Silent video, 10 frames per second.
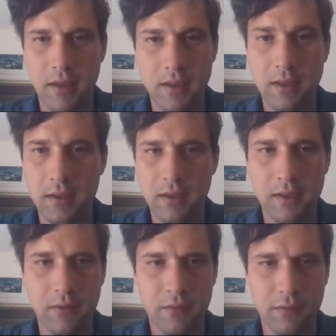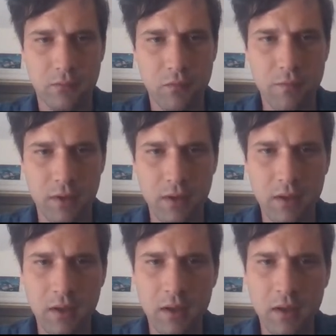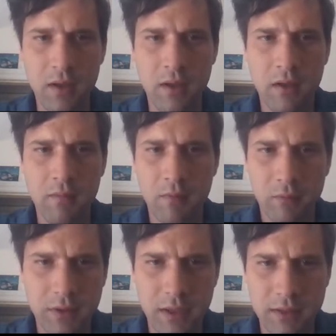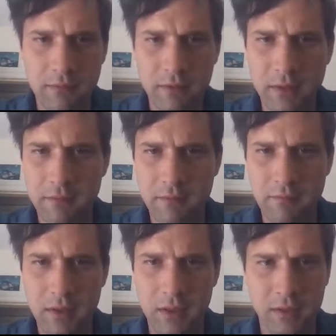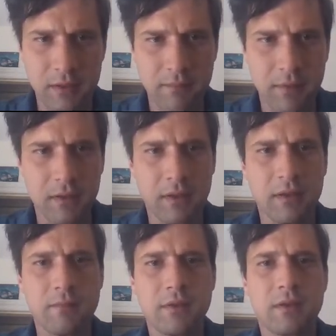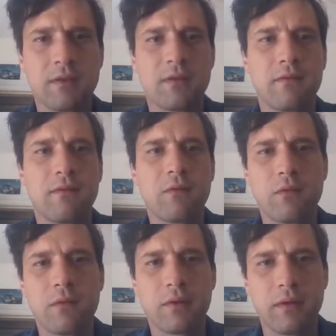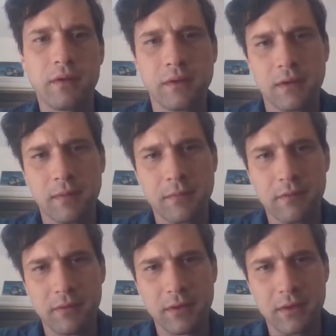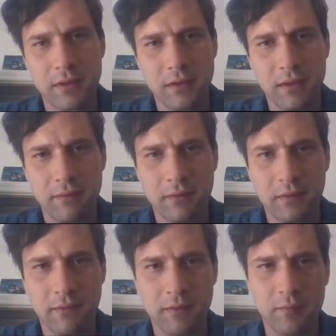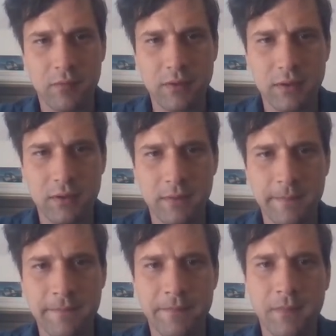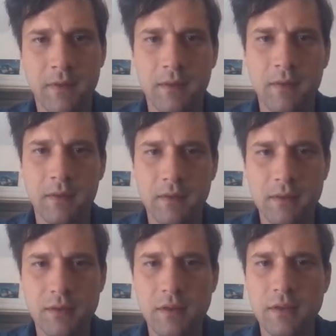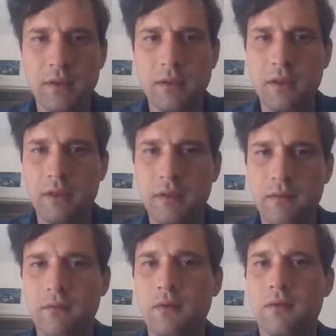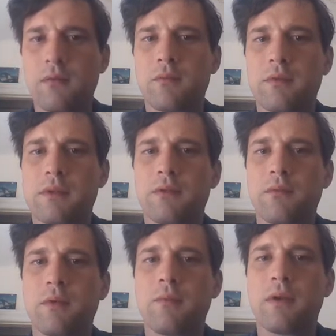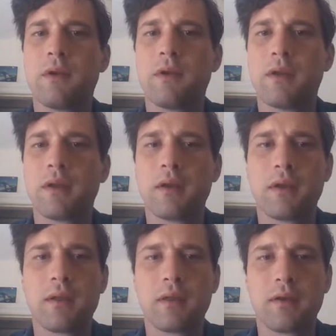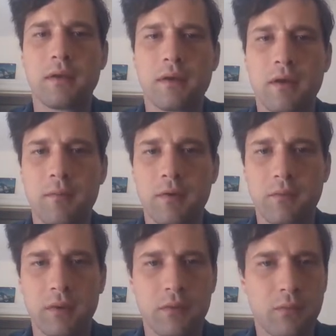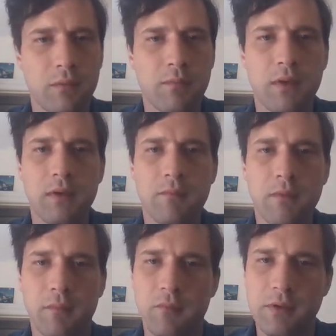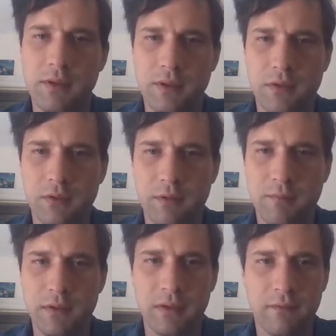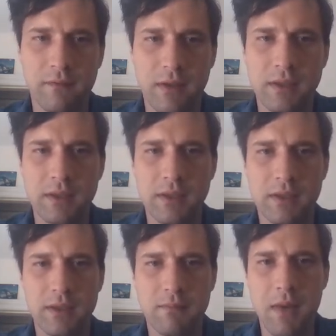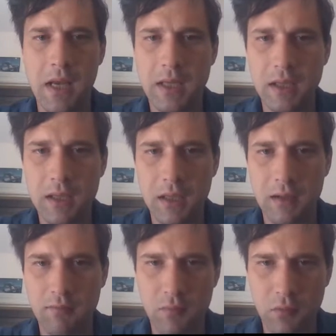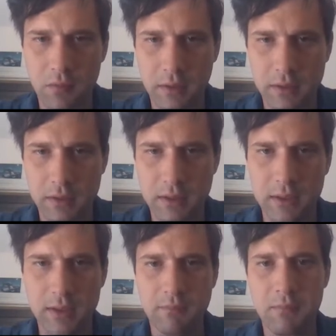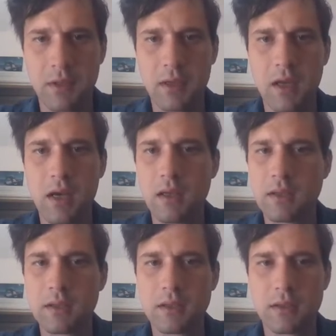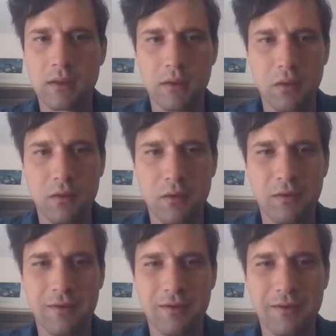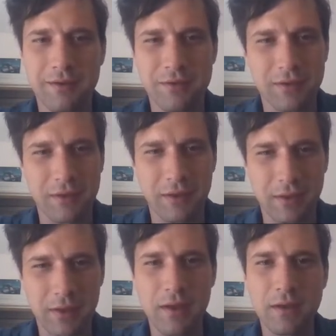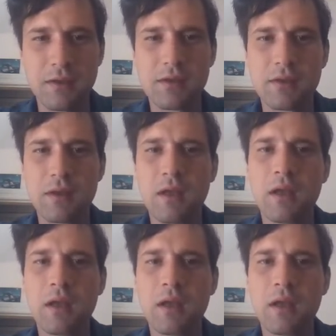idea he calls woman, but which has a very different meaning, something that comes to the fore in his observations after leaving prison. The strangest thing of all was the women. They had nothing in common with the women in my prison dreams. Their faces seemed naked and boring, just as monotonous as their long, uninteresting legs.